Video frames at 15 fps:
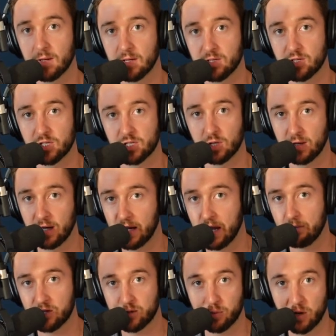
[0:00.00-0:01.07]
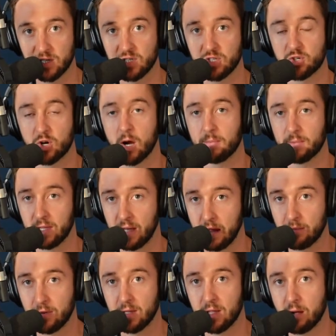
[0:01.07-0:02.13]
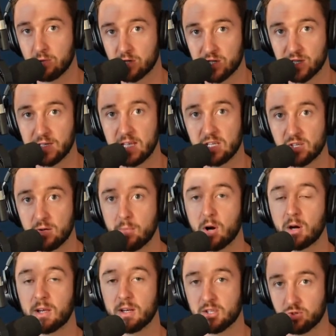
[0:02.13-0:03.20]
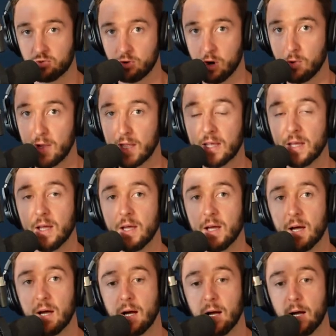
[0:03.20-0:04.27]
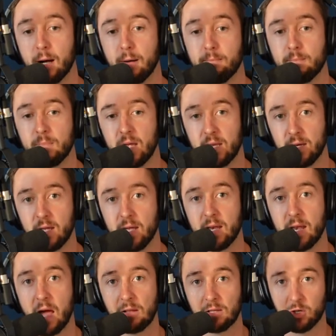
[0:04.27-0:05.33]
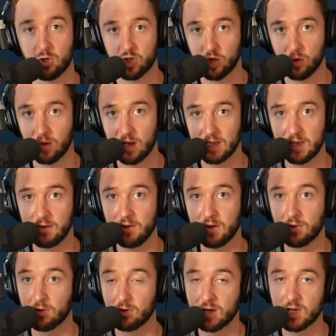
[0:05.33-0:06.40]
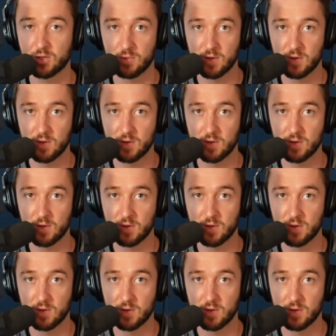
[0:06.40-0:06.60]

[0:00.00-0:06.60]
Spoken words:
Just looking at how much prices dropped, how much the days on market is growing, and how little showing activity there is.